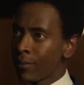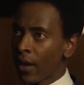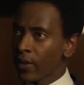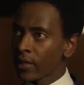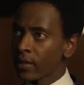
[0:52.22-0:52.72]

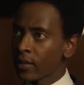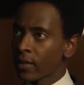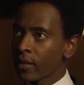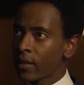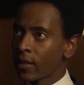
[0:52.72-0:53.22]
about it,
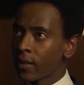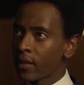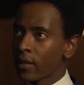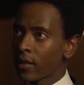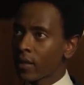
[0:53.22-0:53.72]

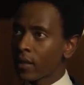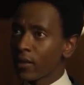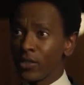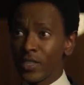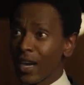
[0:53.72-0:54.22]

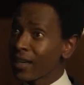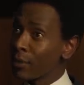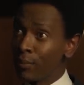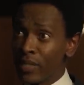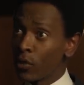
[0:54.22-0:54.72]
there's not
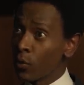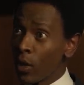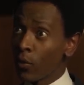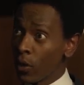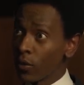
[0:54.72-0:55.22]
going to be a
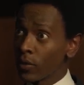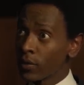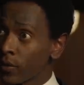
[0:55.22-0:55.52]
railroad.